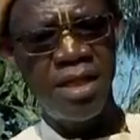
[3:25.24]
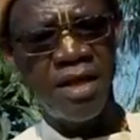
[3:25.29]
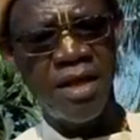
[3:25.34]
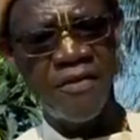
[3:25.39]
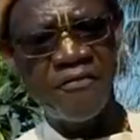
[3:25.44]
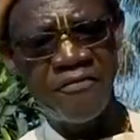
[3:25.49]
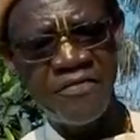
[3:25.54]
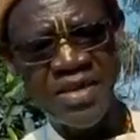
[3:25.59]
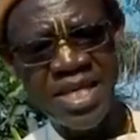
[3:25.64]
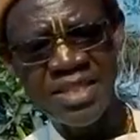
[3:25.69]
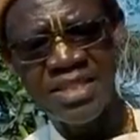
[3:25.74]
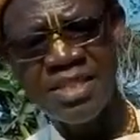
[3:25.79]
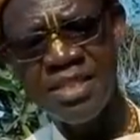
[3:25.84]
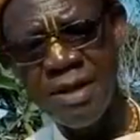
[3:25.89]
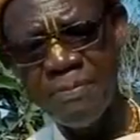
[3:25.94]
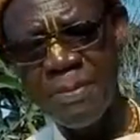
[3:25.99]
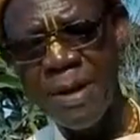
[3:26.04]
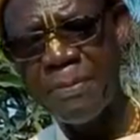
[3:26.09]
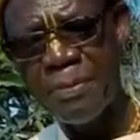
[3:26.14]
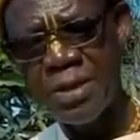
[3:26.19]
the first
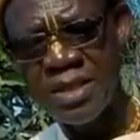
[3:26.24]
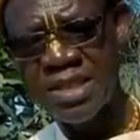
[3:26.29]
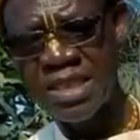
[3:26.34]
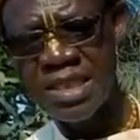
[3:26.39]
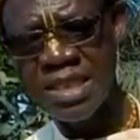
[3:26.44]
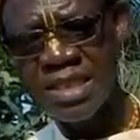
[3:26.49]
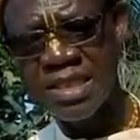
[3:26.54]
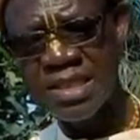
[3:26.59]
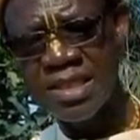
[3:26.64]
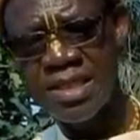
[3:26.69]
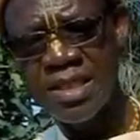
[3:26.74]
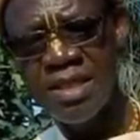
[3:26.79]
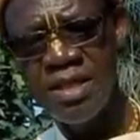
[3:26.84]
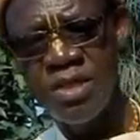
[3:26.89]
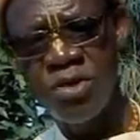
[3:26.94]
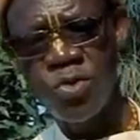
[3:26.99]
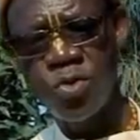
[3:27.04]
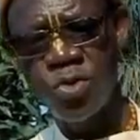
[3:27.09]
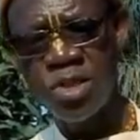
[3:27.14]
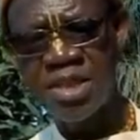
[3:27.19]
three purposes,
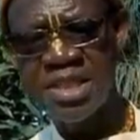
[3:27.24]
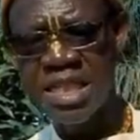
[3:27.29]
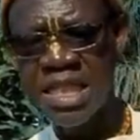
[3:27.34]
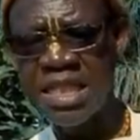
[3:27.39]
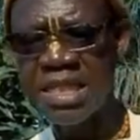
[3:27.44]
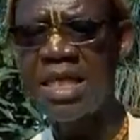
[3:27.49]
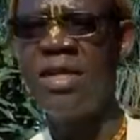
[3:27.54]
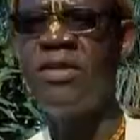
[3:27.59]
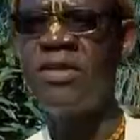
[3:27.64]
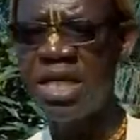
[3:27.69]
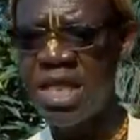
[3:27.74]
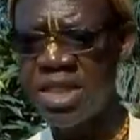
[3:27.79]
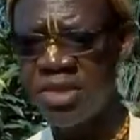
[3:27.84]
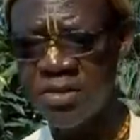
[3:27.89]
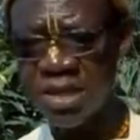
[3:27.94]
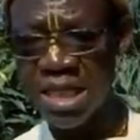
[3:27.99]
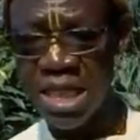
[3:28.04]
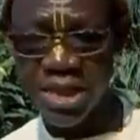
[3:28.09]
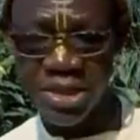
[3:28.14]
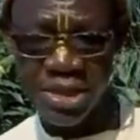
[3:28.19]
which center on
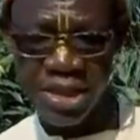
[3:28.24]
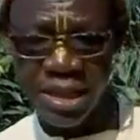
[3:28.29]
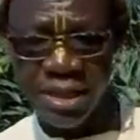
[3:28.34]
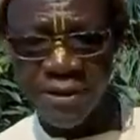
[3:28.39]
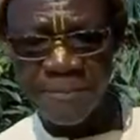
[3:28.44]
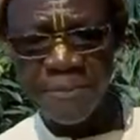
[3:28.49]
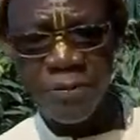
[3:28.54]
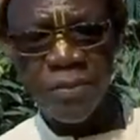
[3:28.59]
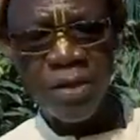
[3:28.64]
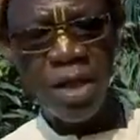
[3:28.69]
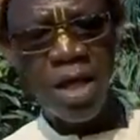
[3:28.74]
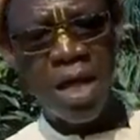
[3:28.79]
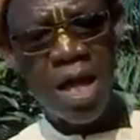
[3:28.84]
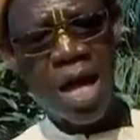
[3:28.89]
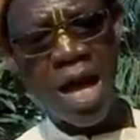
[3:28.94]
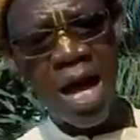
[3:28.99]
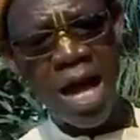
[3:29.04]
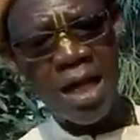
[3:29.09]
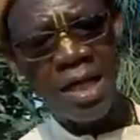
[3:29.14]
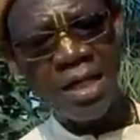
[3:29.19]
education,
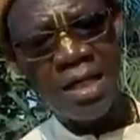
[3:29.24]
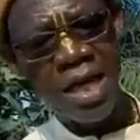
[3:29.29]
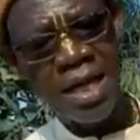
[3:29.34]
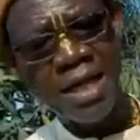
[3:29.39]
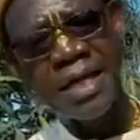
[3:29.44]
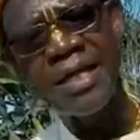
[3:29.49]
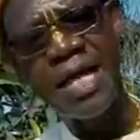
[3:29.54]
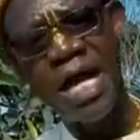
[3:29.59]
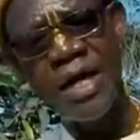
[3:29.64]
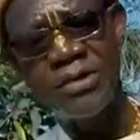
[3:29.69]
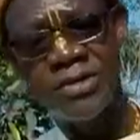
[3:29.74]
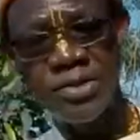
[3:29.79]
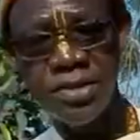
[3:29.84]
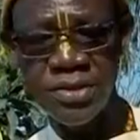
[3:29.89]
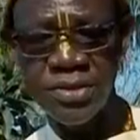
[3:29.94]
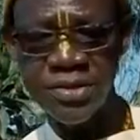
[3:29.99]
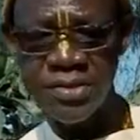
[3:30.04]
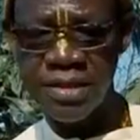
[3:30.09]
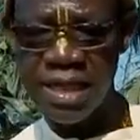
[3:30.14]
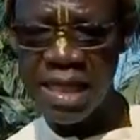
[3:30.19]
are carried out
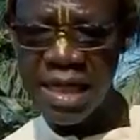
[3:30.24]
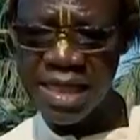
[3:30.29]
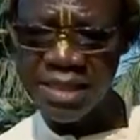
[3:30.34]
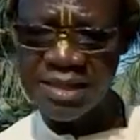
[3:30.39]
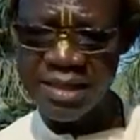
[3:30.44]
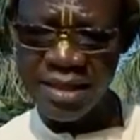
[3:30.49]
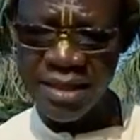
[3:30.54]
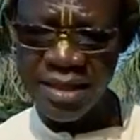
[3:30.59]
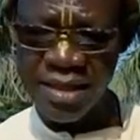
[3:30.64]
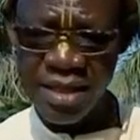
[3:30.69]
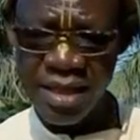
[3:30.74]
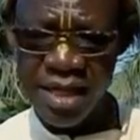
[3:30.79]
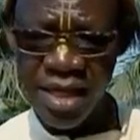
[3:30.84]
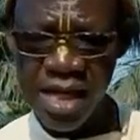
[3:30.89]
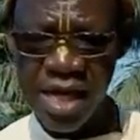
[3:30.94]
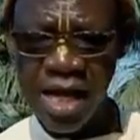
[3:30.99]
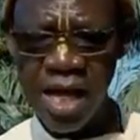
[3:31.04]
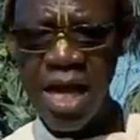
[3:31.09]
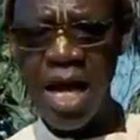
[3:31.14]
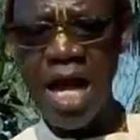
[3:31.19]
to the letter.
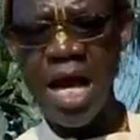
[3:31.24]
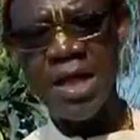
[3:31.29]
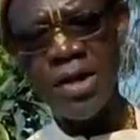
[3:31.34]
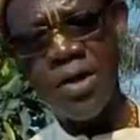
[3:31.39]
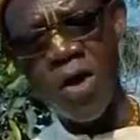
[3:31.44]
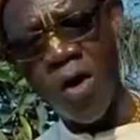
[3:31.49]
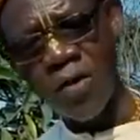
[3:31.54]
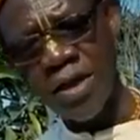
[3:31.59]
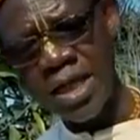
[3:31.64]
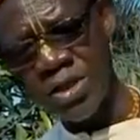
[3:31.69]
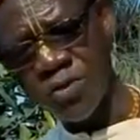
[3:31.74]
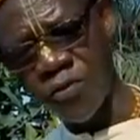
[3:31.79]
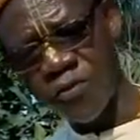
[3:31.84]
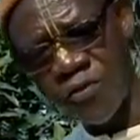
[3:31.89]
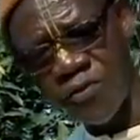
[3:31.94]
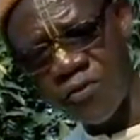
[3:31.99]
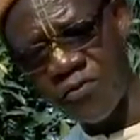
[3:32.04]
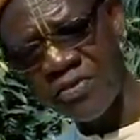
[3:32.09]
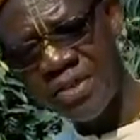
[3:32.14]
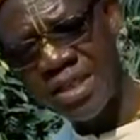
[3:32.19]
And in order to
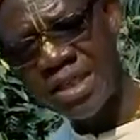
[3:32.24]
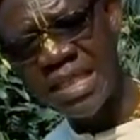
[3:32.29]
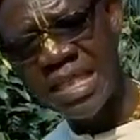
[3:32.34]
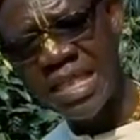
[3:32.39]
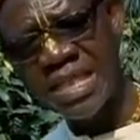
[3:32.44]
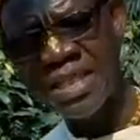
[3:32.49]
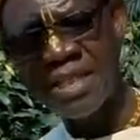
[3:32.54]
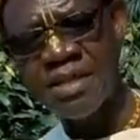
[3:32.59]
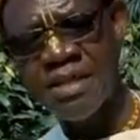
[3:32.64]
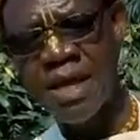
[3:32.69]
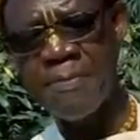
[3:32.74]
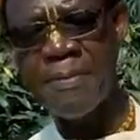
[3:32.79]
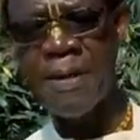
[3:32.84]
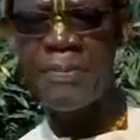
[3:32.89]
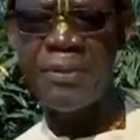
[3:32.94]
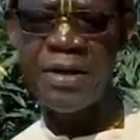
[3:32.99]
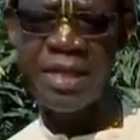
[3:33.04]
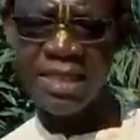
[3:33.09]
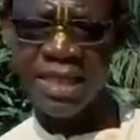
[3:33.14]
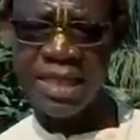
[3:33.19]
fulfill these three
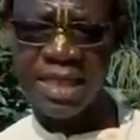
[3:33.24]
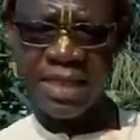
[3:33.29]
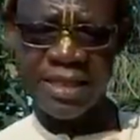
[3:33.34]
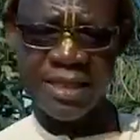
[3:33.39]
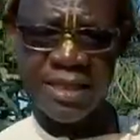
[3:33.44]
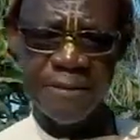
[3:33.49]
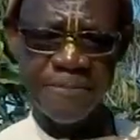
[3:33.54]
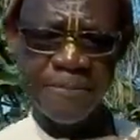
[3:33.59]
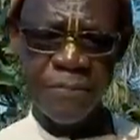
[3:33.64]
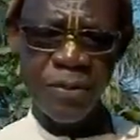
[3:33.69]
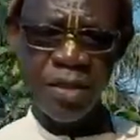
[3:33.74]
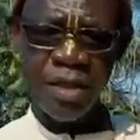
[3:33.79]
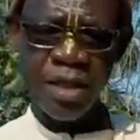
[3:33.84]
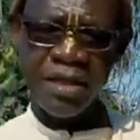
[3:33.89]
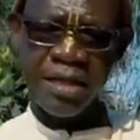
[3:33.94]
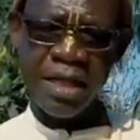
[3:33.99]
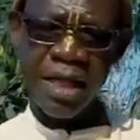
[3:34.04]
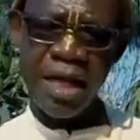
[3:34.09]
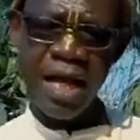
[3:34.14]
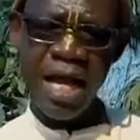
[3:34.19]
purposes,
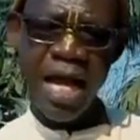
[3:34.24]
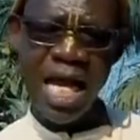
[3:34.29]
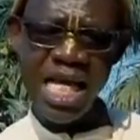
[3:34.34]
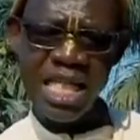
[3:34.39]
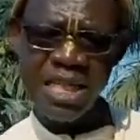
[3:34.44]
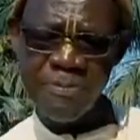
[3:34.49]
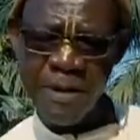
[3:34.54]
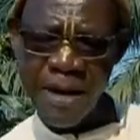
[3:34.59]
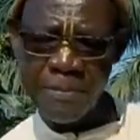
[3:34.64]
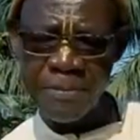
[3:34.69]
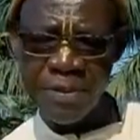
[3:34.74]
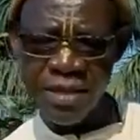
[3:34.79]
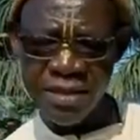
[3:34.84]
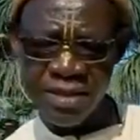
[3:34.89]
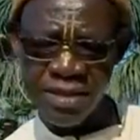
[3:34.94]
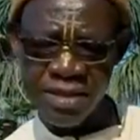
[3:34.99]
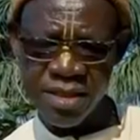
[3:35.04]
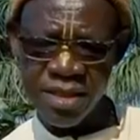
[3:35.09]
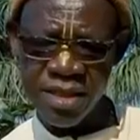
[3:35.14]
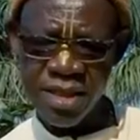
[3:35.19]
the last
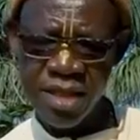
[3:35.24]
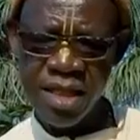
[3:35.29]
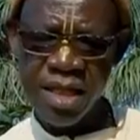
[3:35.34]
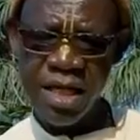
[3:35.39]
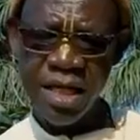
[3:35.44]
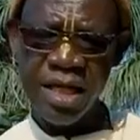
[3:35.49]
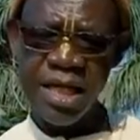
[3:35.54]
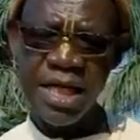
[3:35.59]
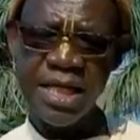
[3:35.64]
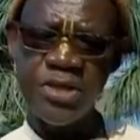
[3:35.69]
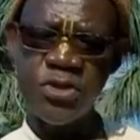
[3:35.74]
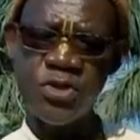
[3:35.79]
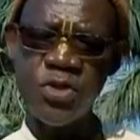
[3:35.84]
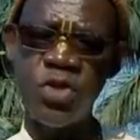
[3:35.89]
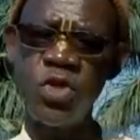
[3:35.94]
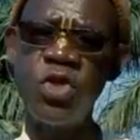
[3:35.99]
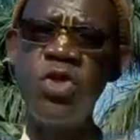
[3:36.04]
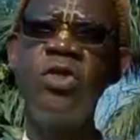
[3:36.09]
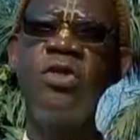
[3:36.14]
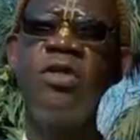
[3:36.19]
purpose is
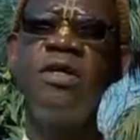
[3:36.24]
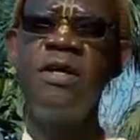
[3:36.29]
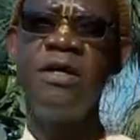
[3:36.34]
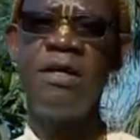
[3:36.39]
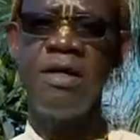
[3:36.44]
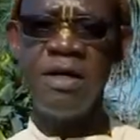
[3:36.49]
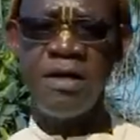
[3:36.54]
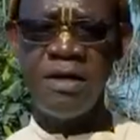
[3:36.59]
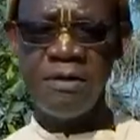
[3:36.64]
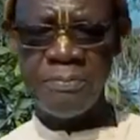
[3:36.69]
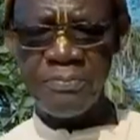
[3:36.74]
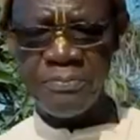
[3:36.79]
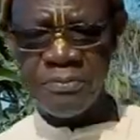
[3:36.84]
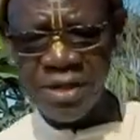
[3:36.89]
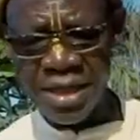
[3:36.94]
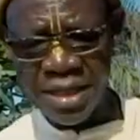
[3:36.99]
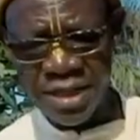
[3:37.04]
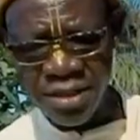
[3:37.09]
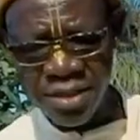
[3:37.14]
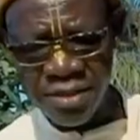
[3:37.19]
to
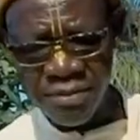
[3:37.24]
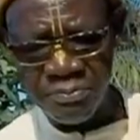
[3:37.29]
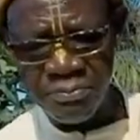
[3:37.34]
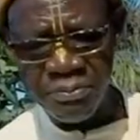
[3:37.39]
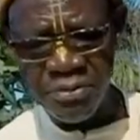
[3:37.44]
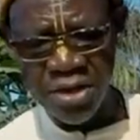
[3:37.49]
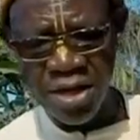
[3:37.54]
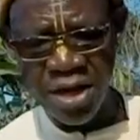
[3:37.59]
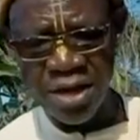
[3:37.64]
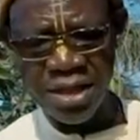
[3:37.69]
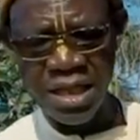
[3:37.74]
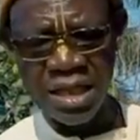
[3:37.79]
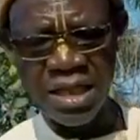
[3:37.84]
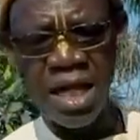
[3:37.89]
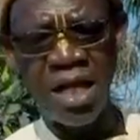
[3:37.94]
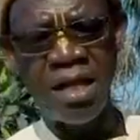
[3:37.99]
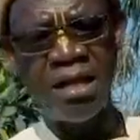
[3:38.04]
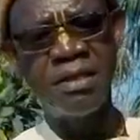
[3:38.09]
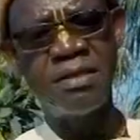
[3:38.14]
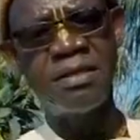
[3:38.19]
print
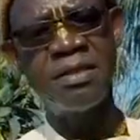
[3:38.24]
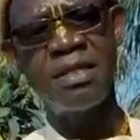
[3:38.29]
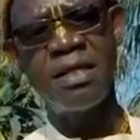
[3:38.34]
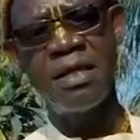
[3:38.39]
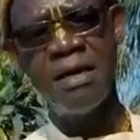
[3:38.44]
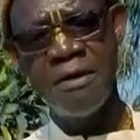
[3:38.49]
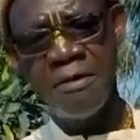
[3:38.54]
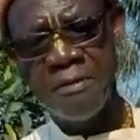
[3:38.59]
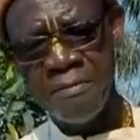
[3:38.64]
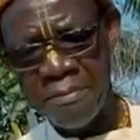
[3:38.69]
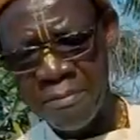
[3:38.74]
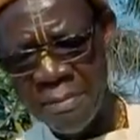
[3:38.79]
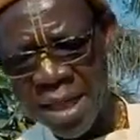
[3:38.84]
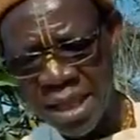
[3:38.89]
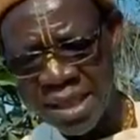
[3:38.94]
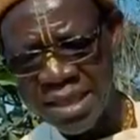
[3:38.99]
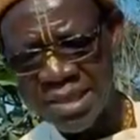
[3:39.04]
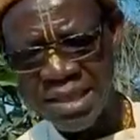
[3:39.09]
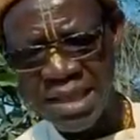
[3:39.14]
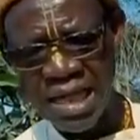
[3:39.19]
periodicals,
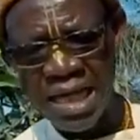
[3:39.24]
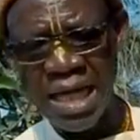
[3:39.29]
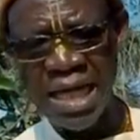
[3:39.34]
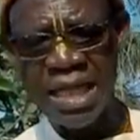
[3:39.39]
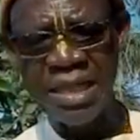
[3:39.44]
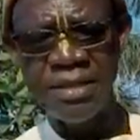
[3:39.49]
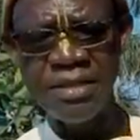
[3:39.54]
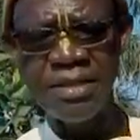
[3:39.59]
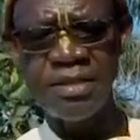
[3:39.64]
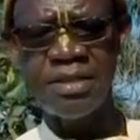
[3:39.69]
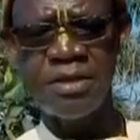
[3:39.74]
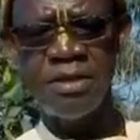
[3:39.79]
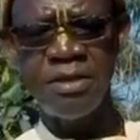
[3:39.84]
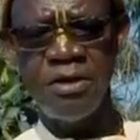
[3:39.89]
magazines,